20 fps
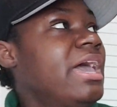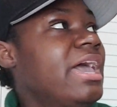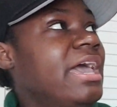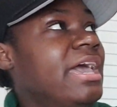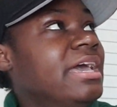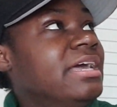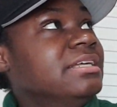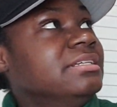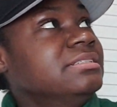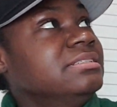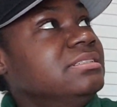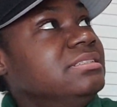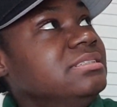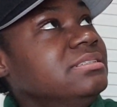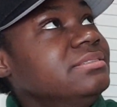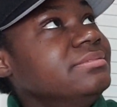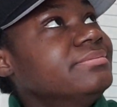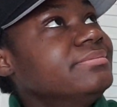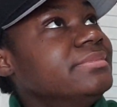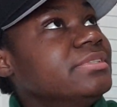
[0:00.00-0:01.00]
and
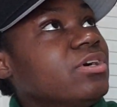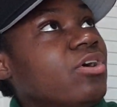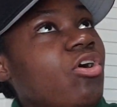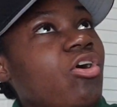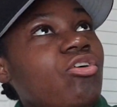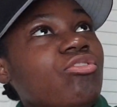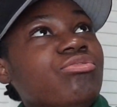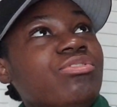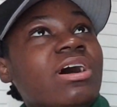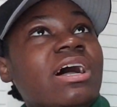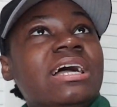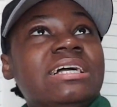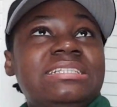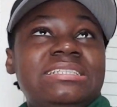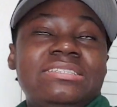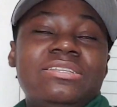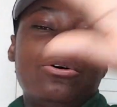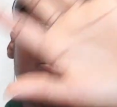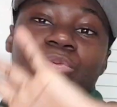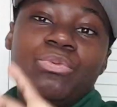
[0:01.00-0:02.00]
covered
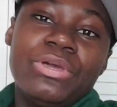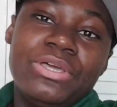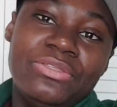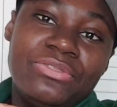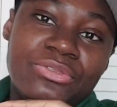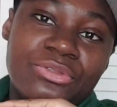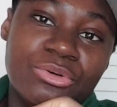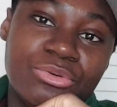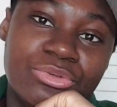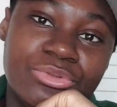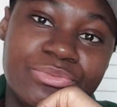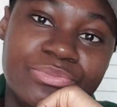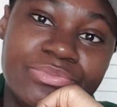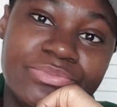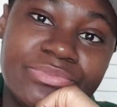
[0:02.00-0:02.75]
the window